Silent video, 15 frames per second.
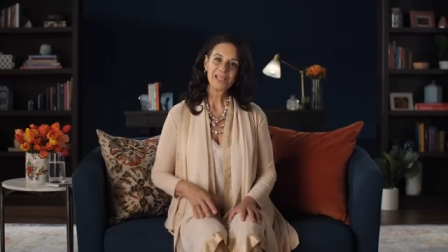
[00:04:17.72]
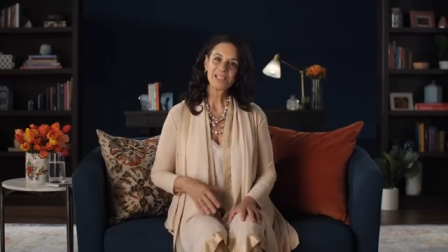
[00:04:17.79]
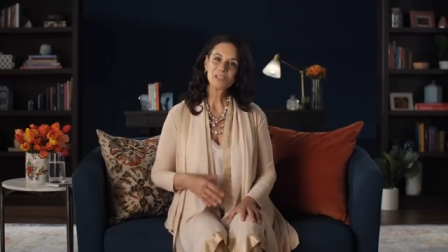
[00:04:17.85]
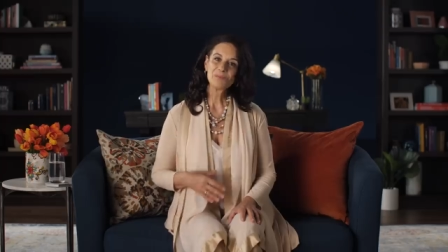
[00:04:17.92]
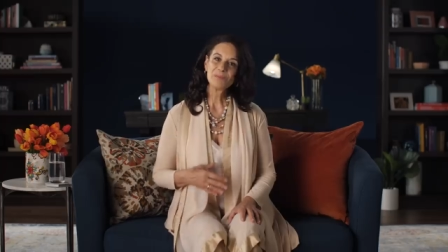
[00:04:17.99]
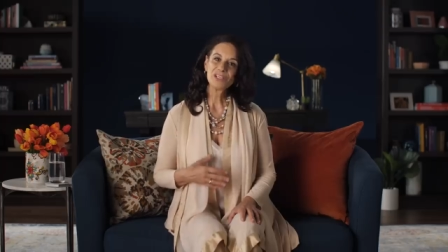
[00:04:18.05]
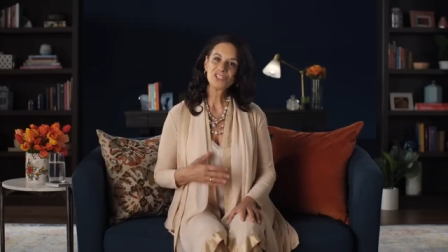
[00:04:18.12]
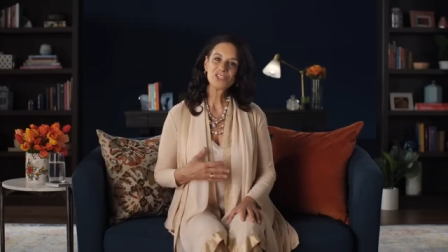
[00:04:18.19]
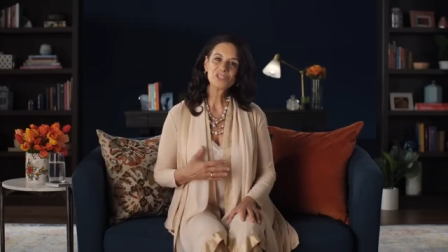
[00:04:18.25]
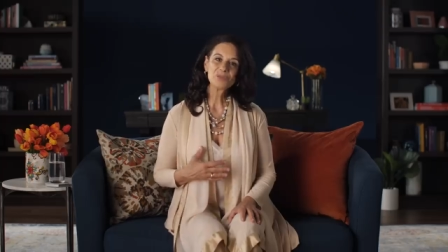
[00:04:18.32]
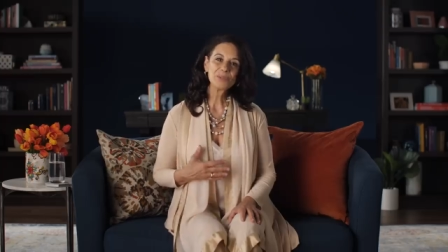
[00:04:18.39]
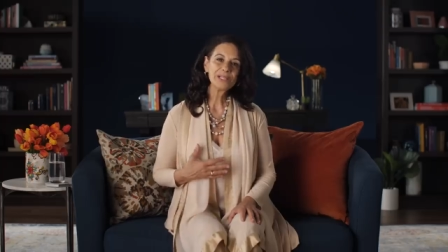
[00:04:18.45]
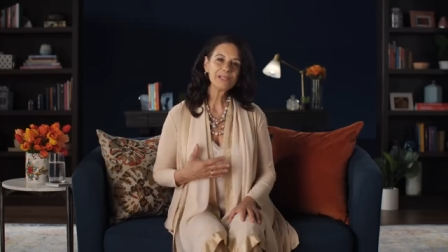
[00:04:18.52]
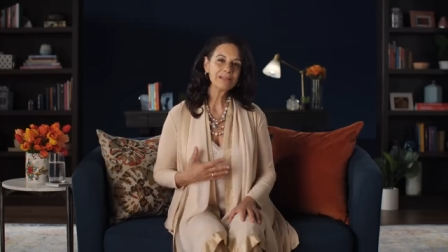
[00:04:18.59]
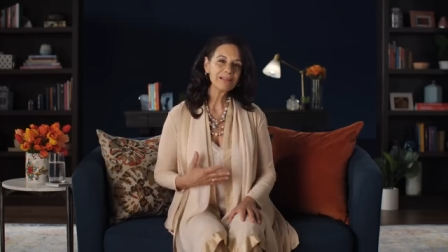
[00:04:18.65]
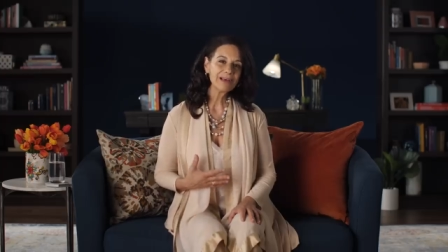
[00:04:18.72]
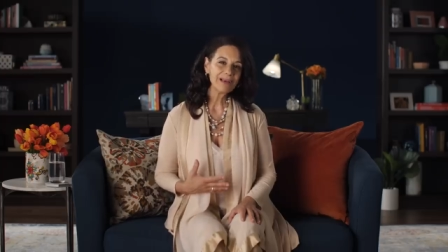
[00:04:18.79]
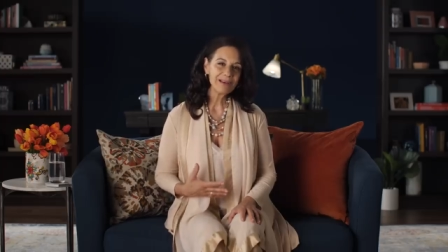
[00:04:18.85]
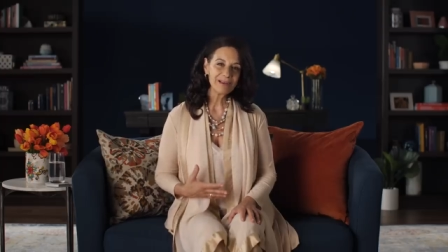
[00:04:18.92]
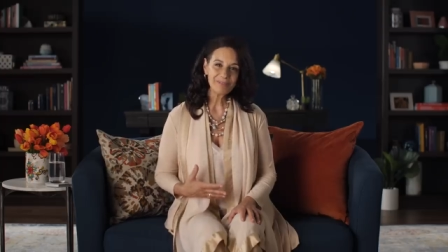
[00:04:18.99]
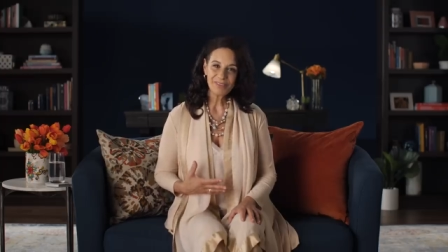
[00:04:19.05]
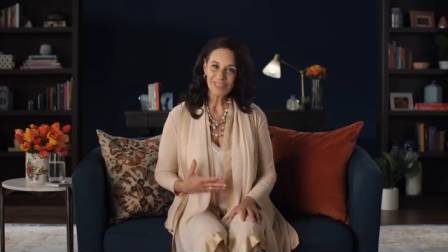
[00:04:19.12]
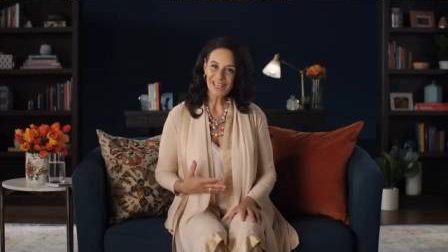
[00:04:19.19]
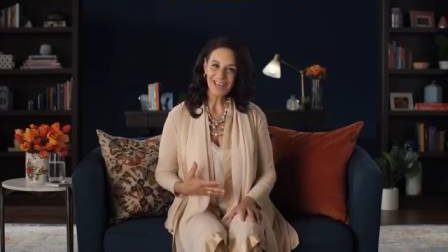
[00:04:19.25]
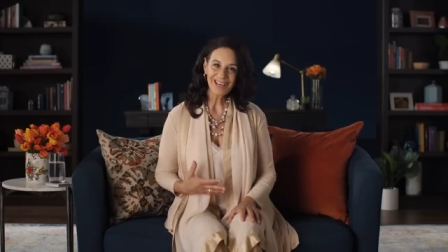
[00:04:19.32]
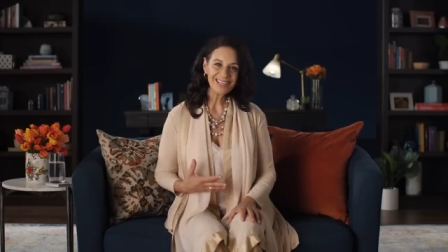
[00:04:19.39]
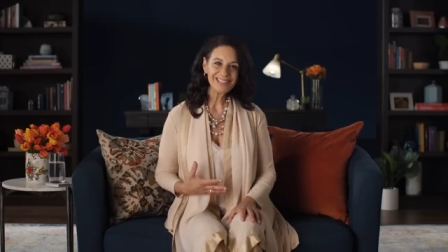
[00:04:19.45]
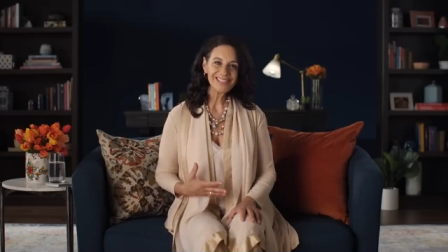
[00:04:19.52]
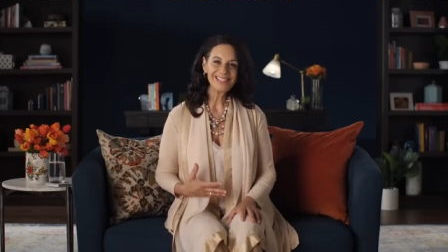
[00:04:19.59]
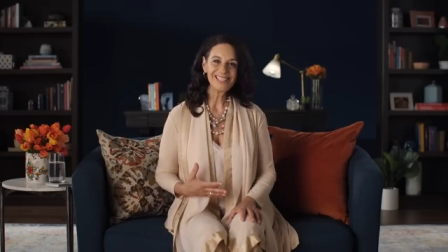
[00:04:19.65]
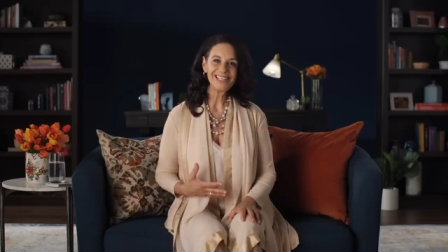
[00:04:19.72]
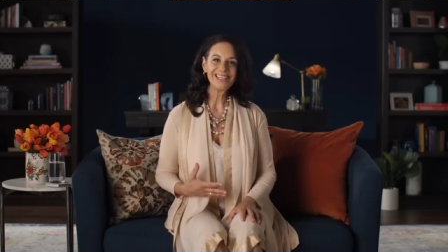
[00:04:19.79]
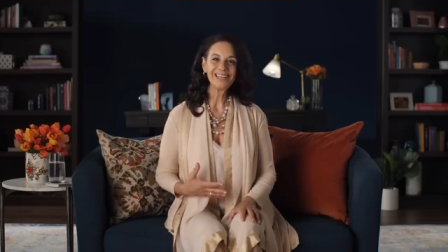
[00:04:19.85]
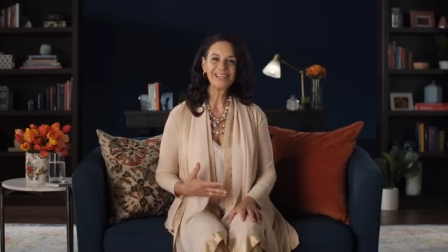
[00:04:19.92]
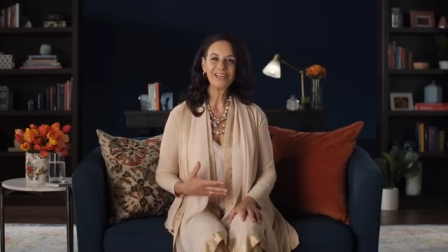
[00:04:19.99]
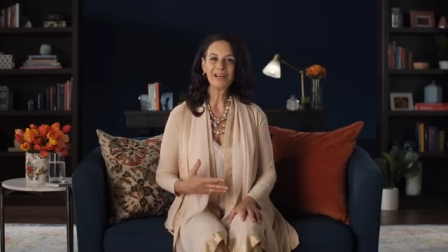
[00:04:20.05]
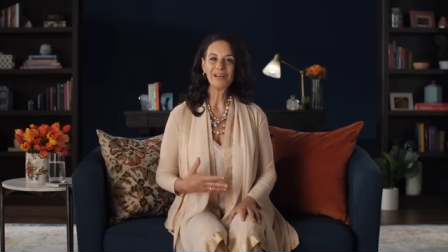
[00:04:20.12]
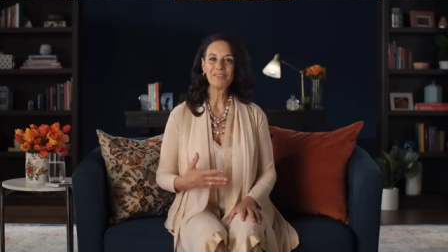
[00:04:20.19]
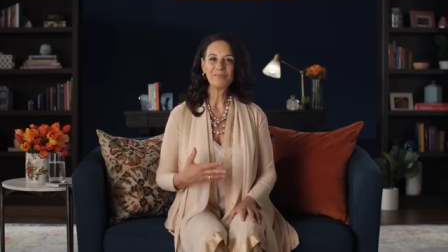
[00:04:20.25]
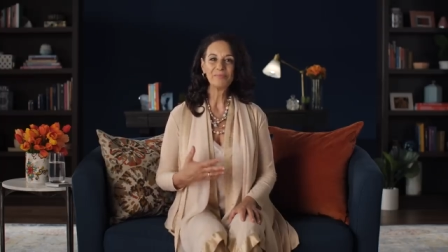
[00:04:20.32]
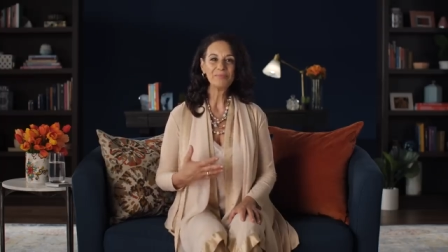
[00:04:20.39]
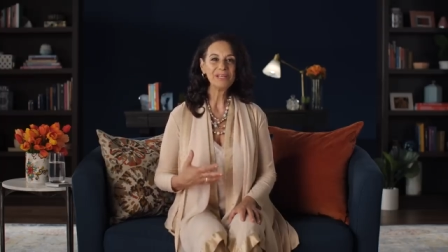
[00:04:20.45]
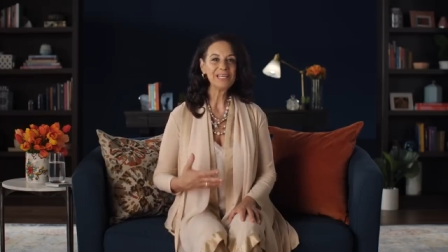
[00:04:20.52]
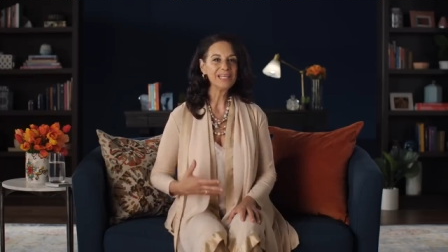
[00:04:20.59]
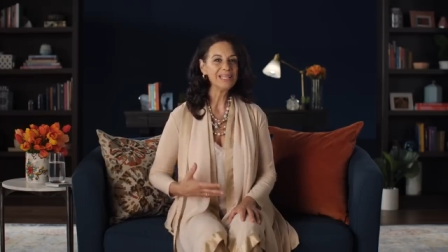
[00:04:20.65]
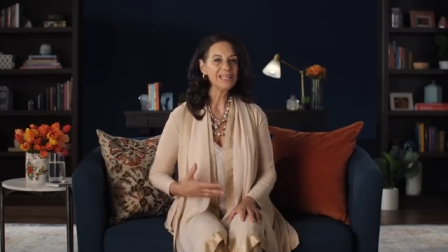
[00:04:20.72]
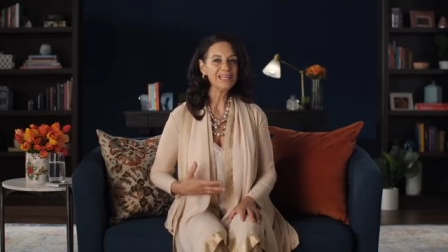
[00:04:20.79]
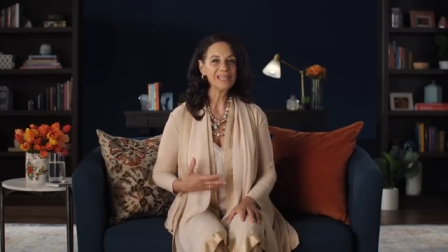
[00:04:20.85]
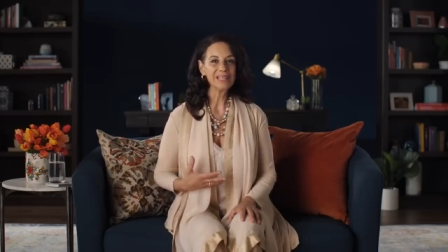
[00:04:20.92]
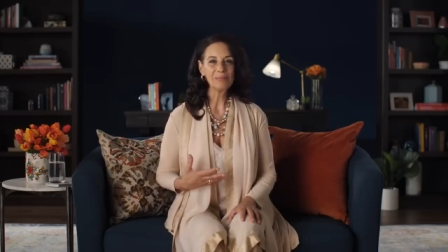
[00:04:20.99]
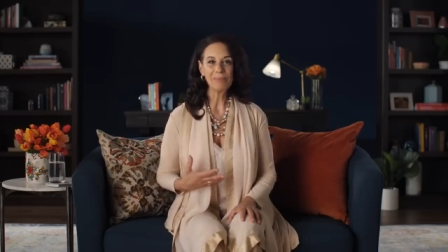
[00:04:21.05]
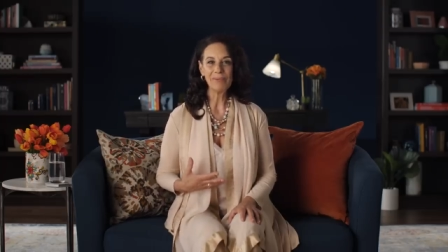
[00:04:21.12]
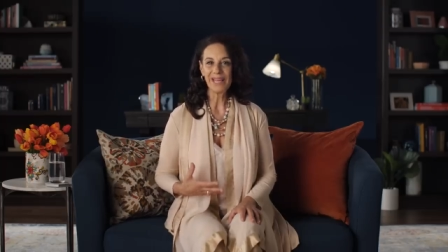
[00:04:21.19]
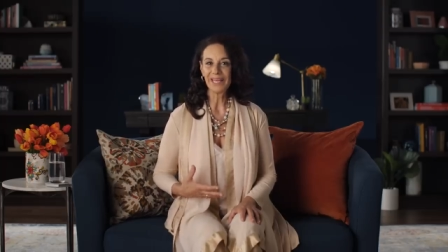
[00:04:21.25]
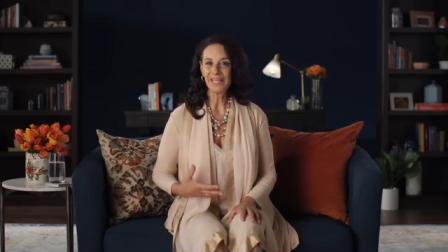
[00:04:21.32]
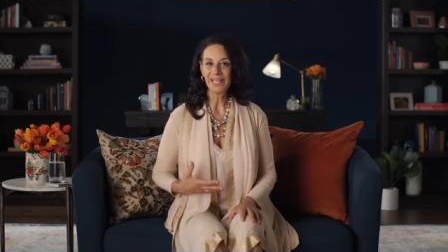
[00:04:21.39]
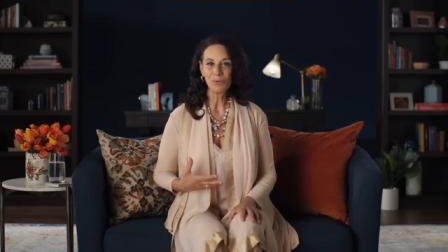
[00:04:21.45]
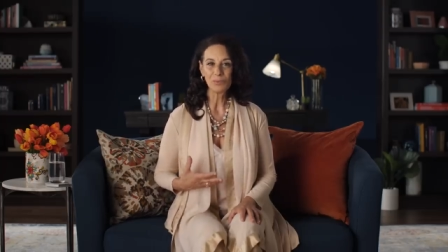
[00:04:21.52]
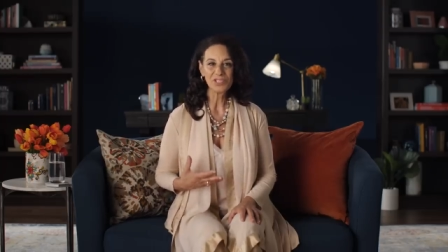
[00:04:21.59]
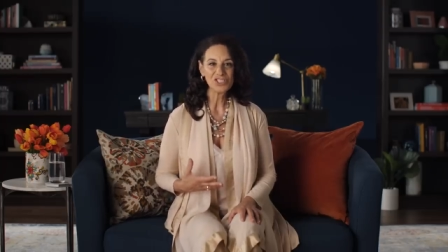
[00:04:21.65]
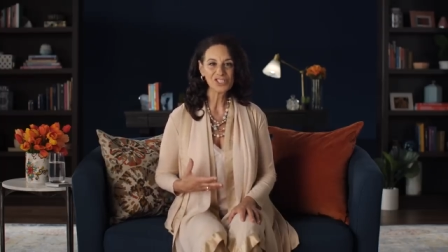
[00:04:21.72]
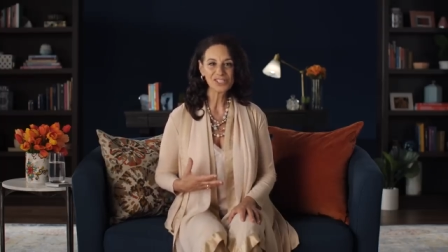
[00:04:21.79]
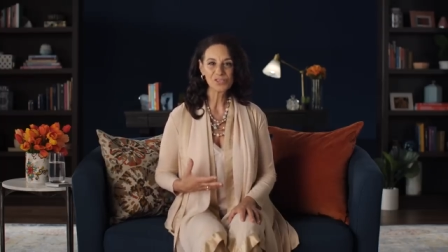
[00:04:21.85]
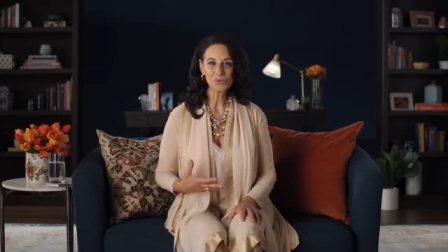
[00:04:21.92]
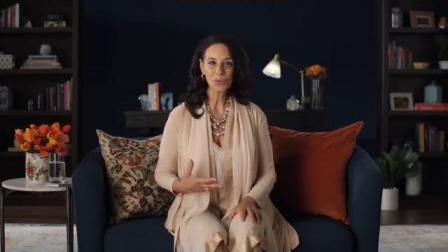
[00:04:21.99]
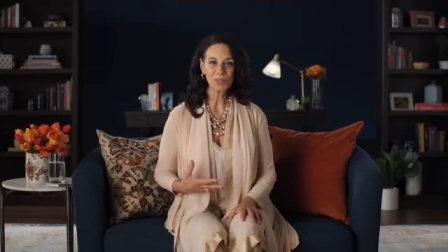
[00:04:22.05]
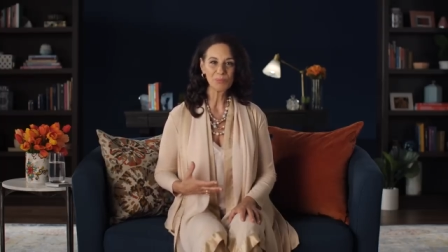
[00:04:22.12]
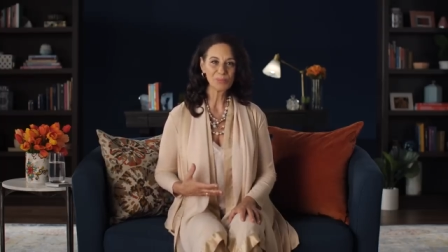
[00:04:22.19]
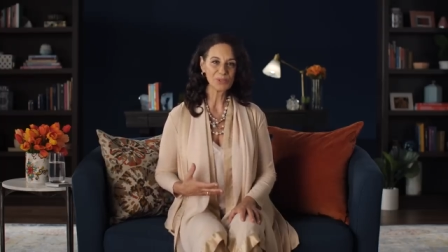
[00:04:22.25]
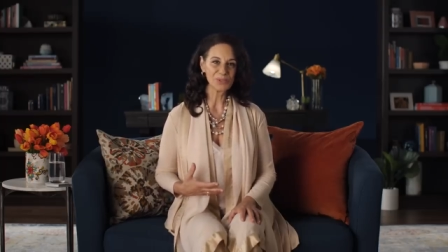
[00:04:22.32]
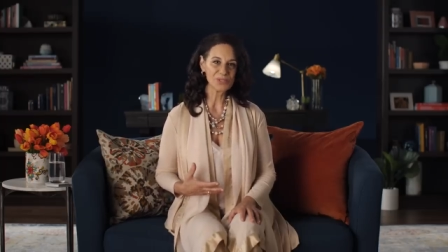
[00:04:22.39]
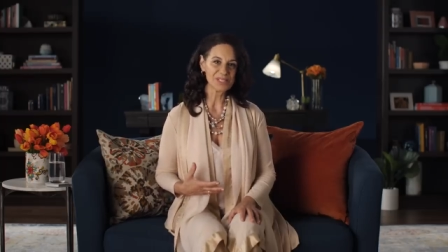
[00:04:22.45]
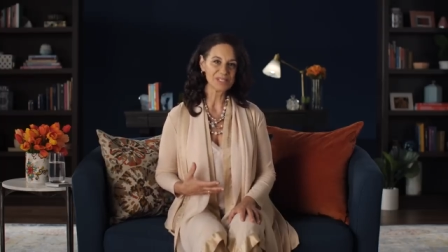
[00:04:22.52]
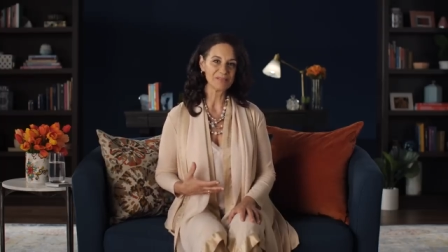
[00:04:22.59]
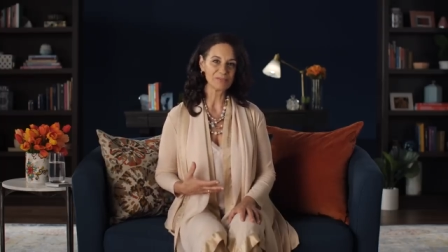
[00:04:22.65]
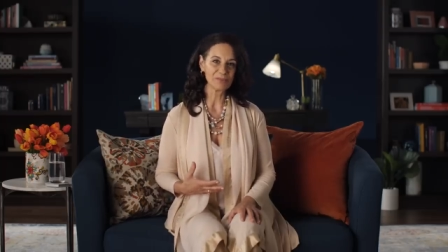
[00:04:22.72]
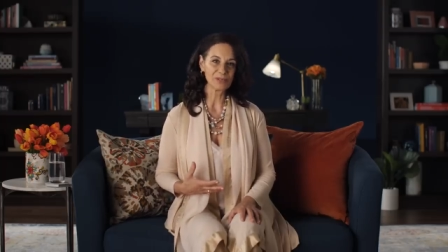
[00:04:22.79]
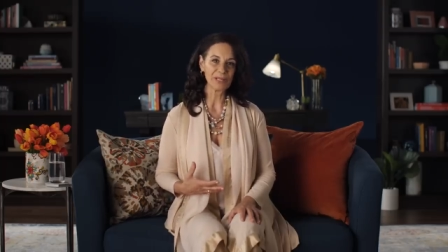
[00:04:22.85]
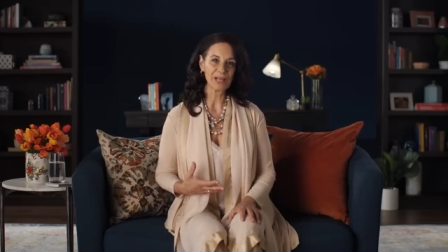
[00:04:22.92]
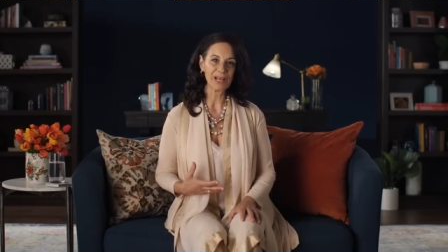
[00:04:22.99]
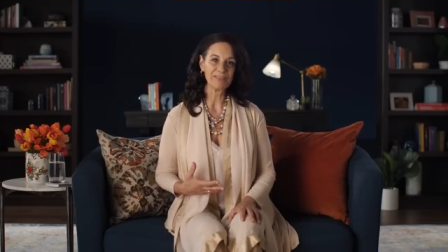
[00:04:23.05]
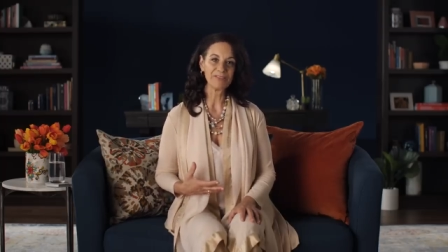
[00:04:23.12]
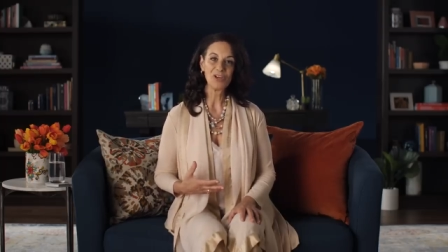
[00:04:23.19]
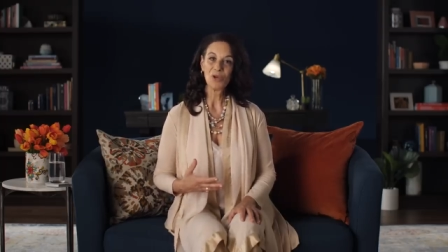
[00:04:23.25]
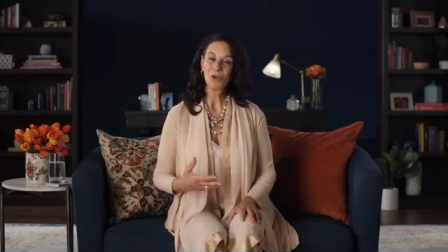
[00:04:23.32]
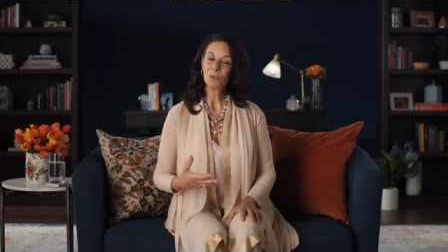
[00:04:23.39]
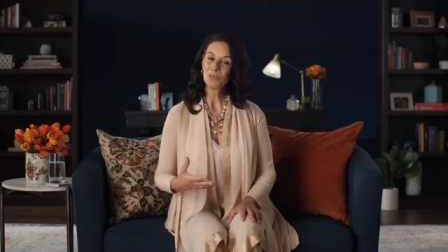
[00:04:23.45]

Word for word: And as much as we love the idea of meeting and mating with just one person for life,